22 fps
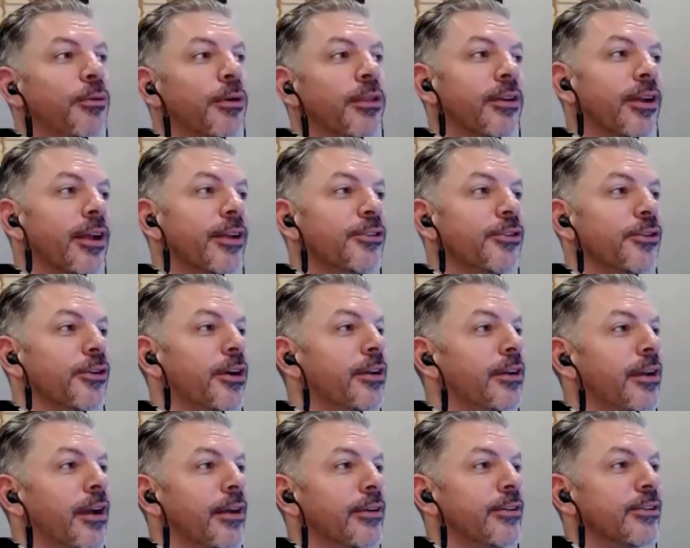to whether or not your
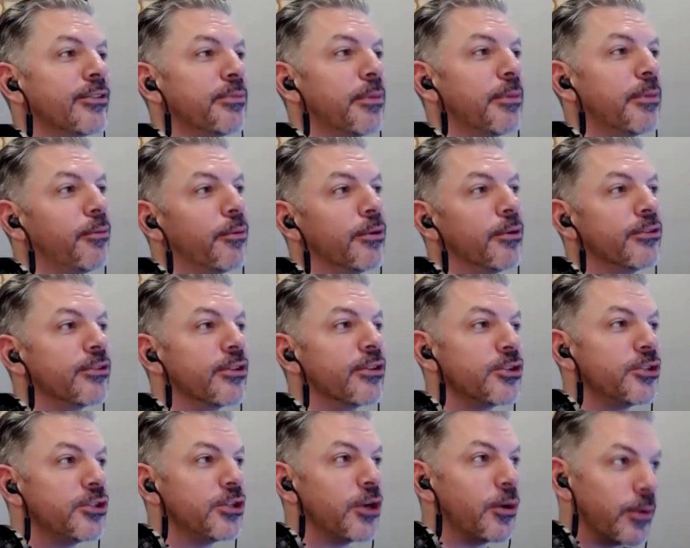unconscious mind wants to
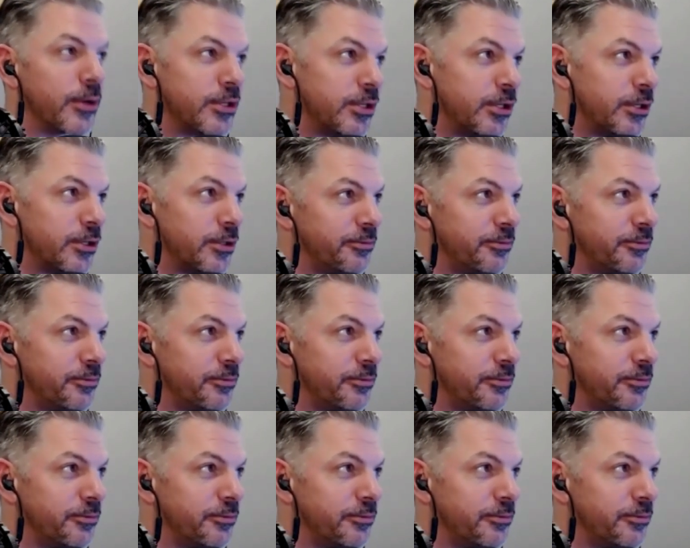show it to